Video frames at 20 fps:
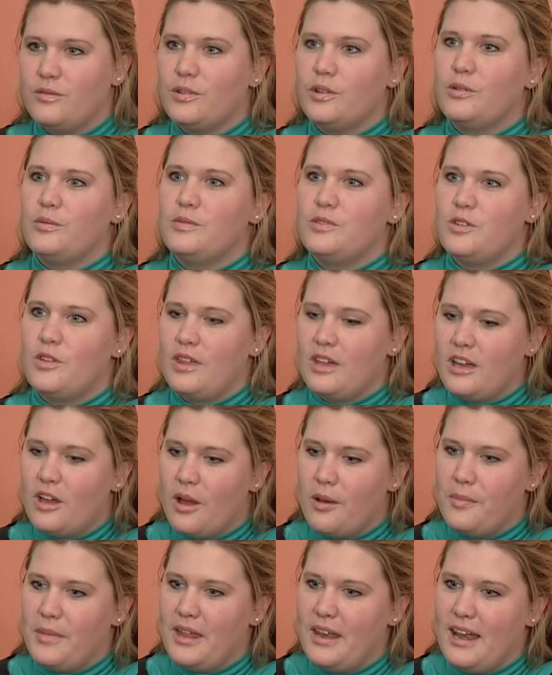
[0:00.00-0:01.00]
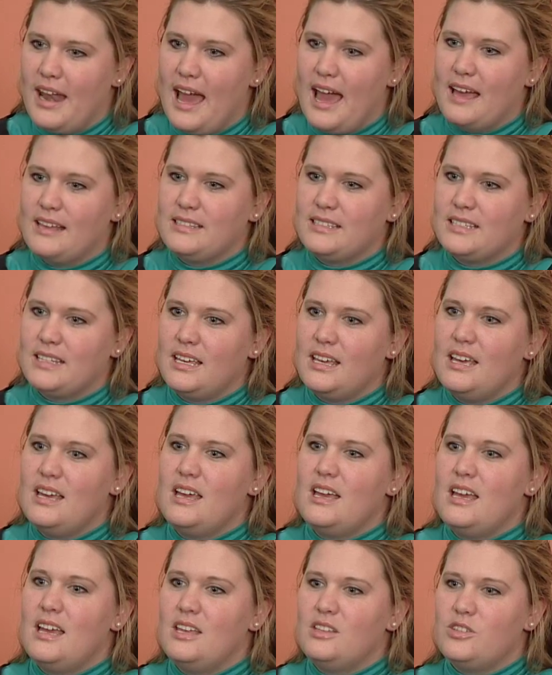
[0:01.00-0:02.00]
room. So they come in and ask,
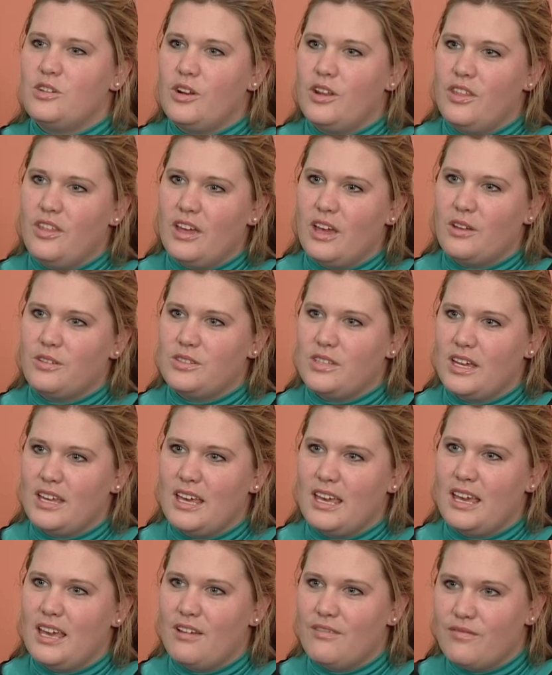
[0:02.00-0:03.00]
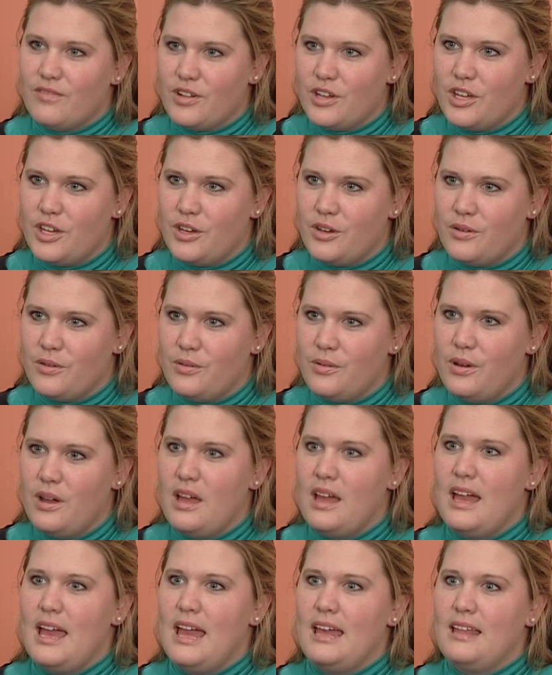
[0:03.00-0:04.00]
is there anything else I can get for you?
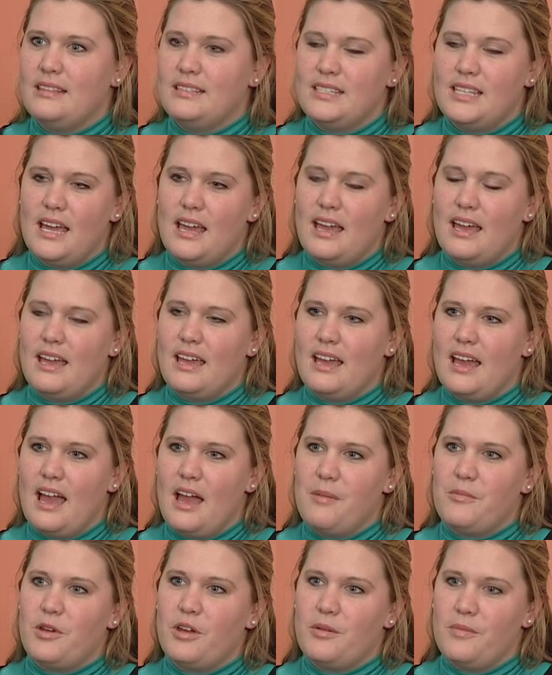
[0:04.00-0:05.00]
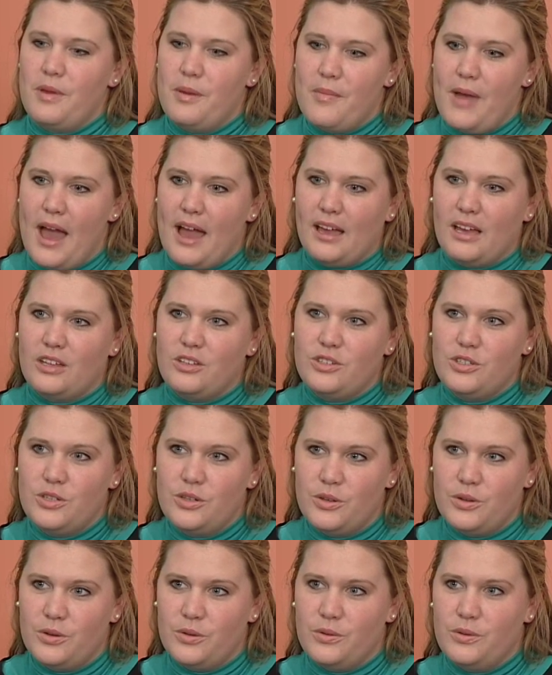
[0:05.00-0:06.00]
And say, I'm going to be back at
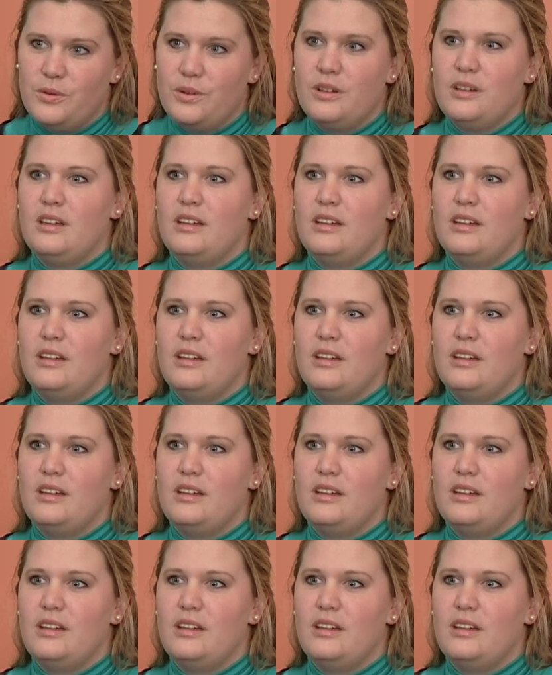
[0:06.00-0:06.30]
2.